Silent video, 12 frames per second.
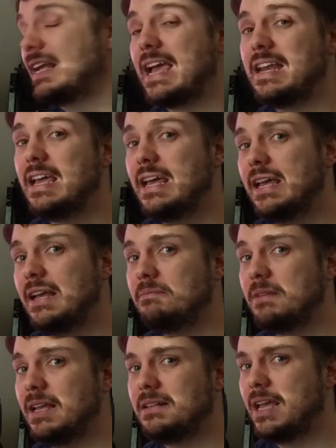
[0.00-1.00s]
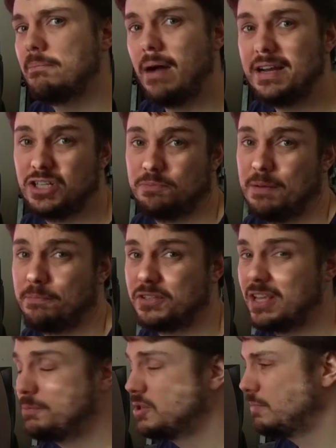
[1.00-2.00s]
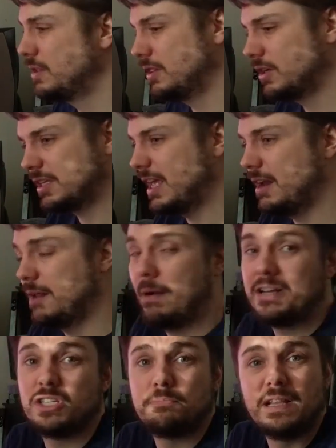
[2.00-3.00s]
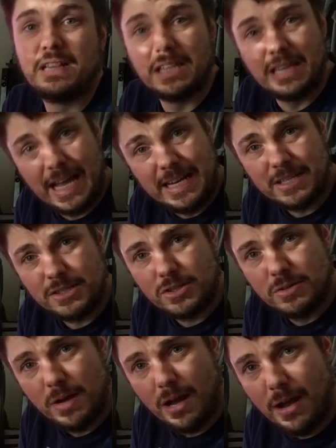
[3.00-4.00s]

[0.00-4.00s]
And again, it might just be perception, but it might just be the light,